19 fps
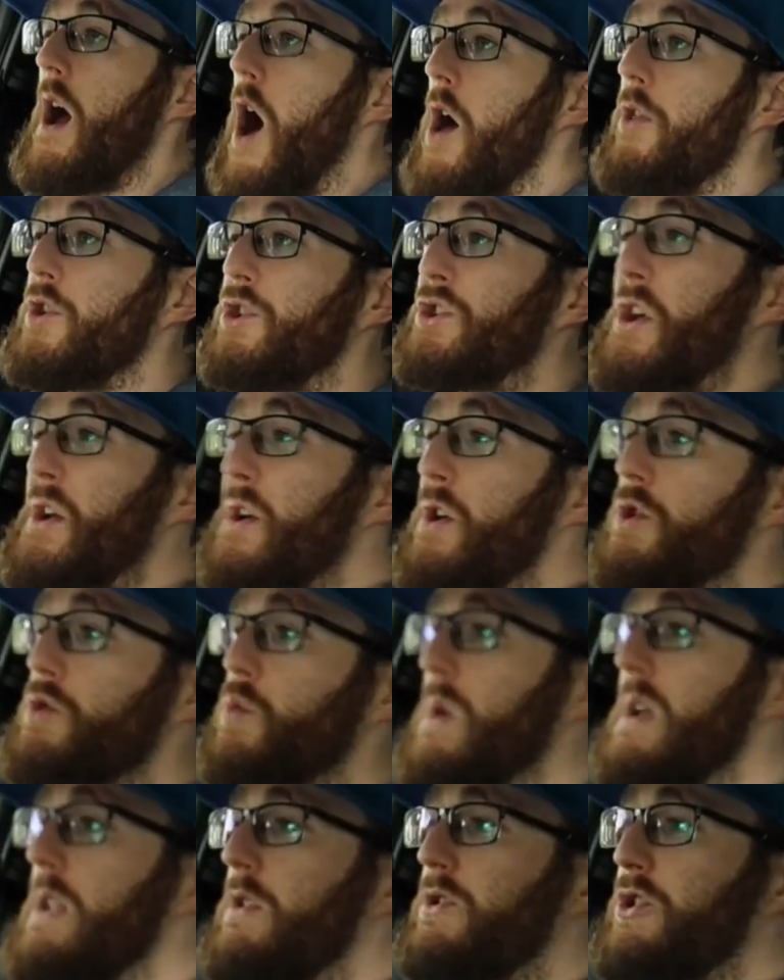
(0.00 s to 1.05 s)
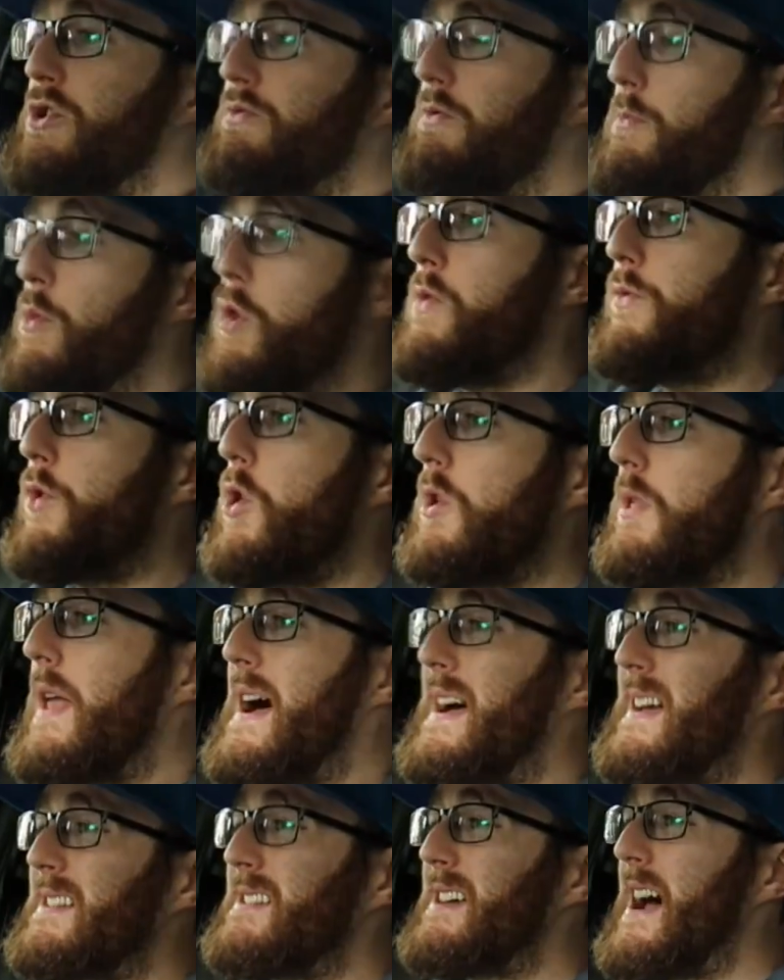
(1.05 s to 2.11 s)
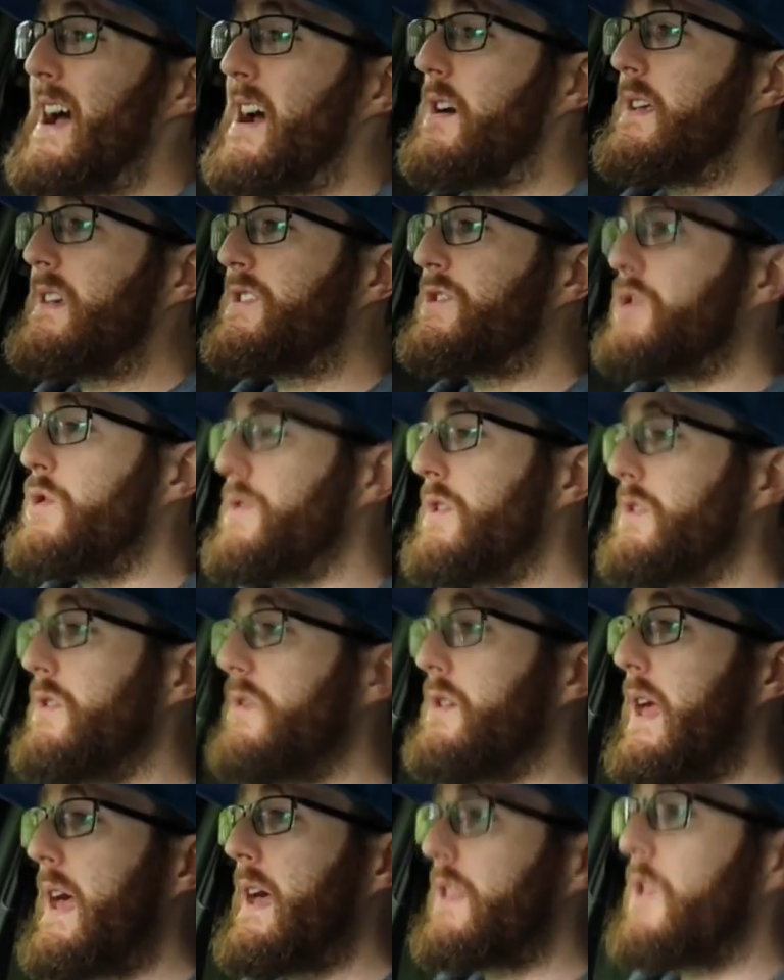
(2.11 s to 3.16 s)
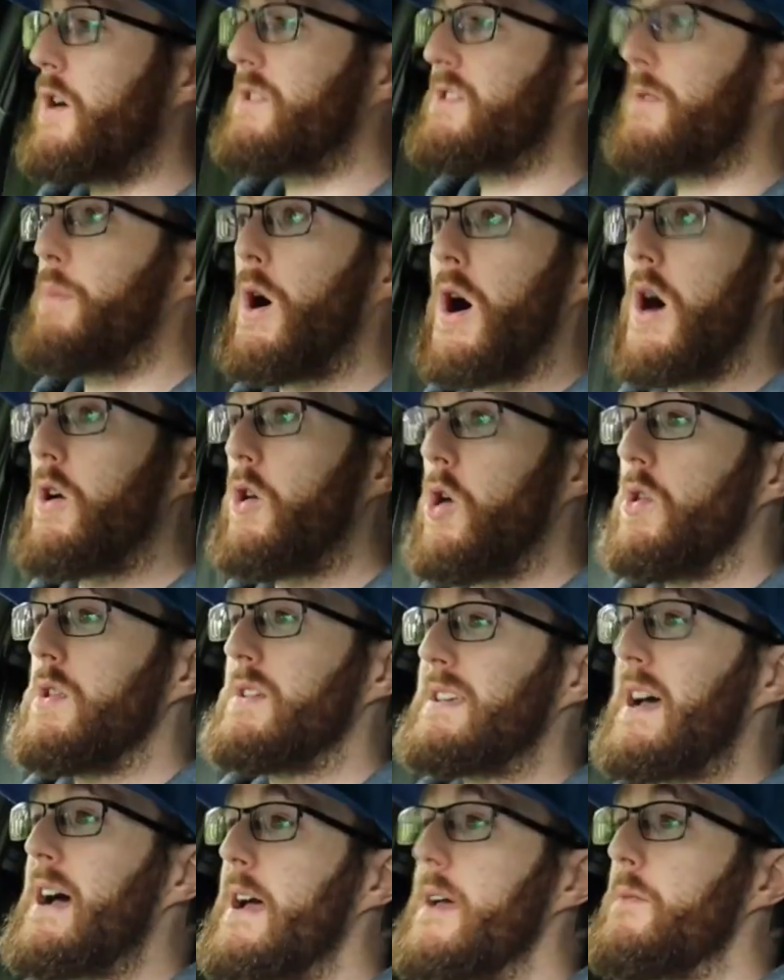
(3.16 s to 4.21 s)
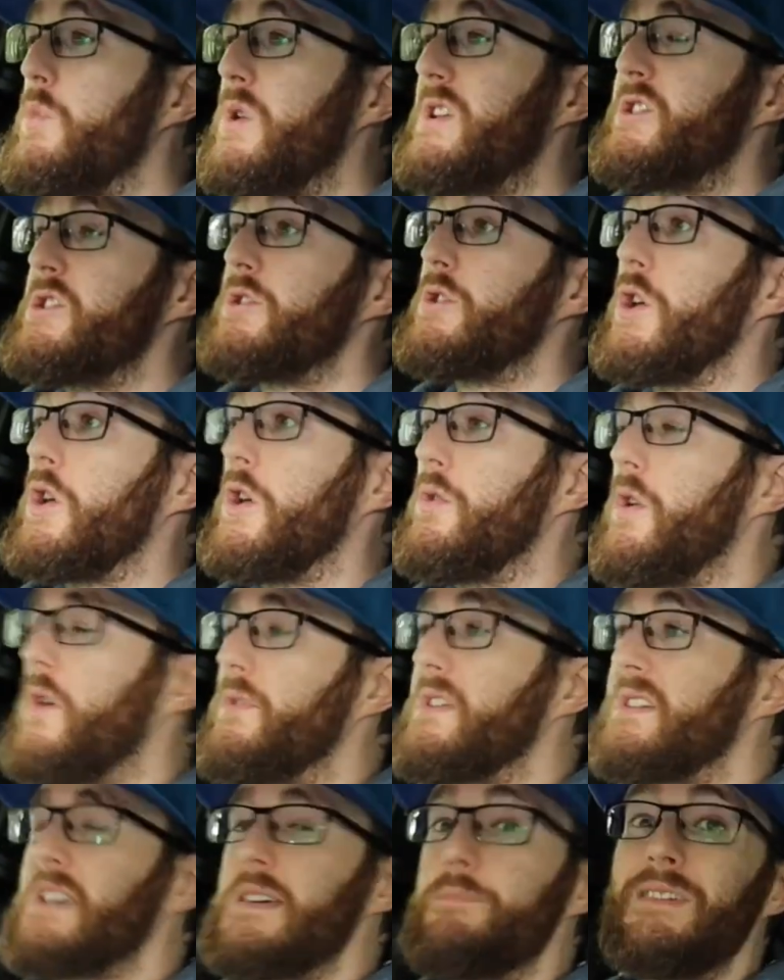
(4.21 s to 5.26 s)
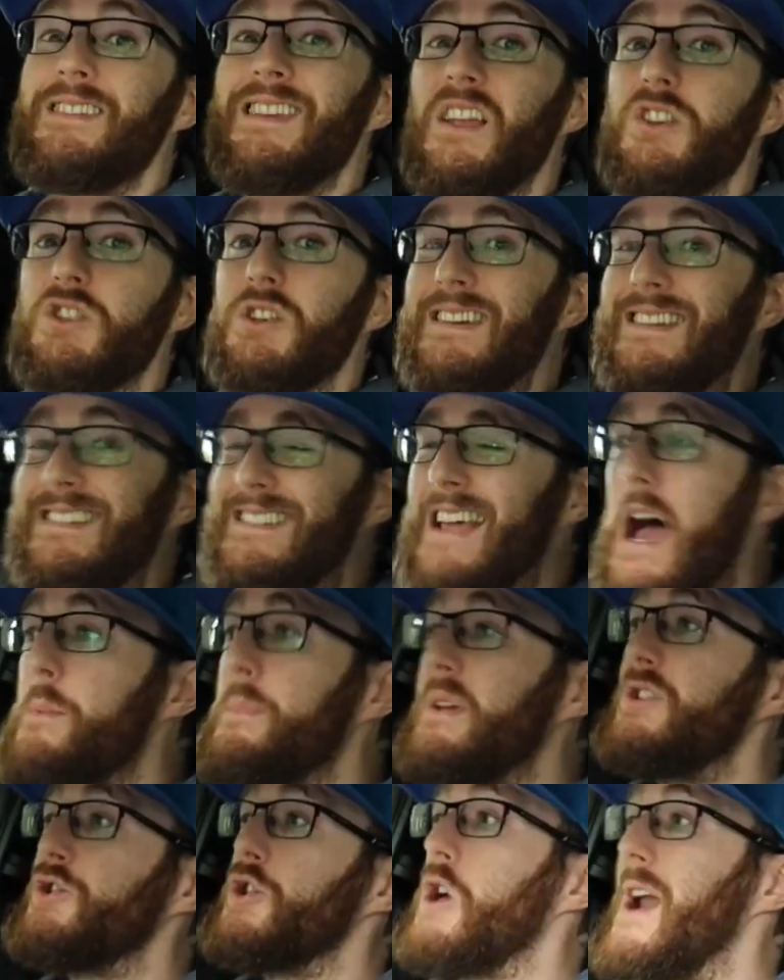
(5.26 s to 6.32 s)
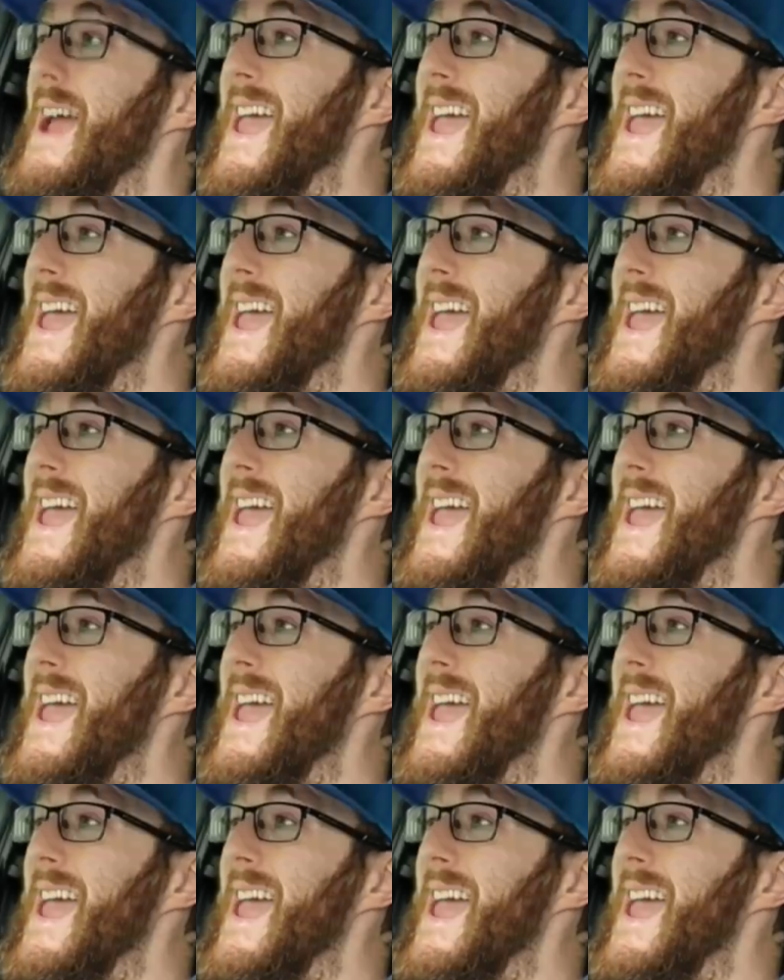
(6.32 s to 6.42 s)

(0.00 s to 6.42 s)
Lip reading: Other tuners will just remove all that entirely so that you get lots of power all the time, which could obviously potentially damage your